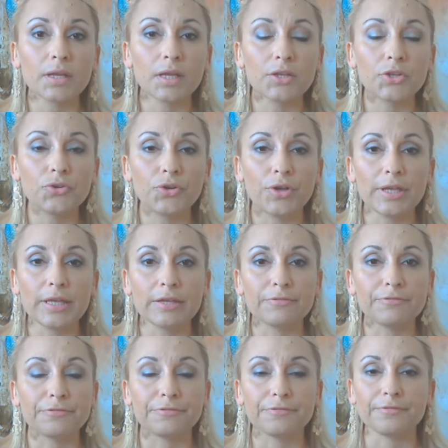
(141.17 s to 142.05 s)
if
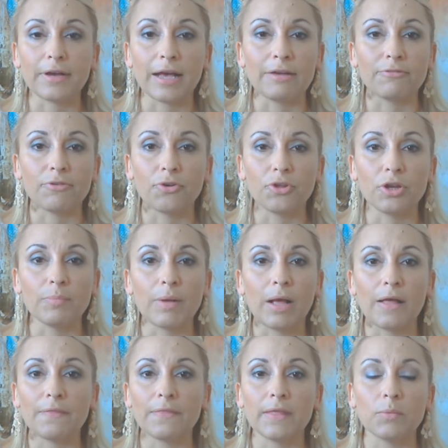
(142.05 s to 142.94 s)
I've heard
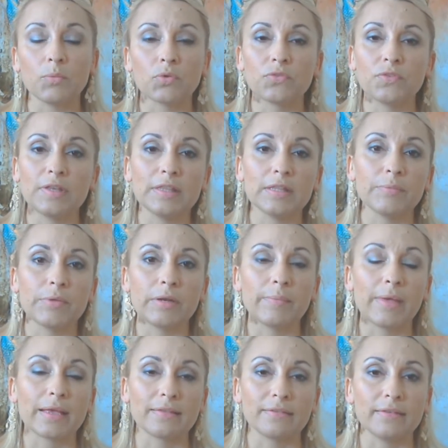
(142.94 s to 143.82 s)
about them or seen them in a
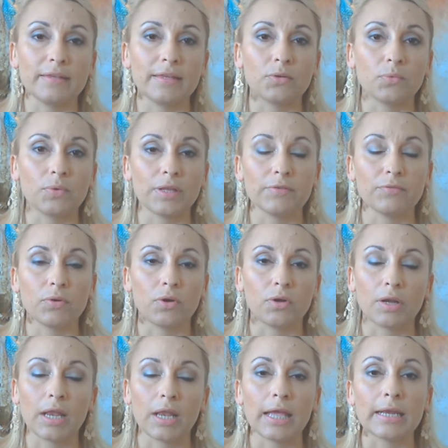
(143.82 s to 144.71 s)
magazine or whatever
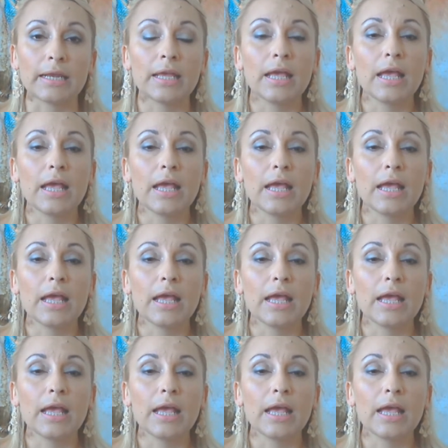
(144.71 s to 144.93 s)
online.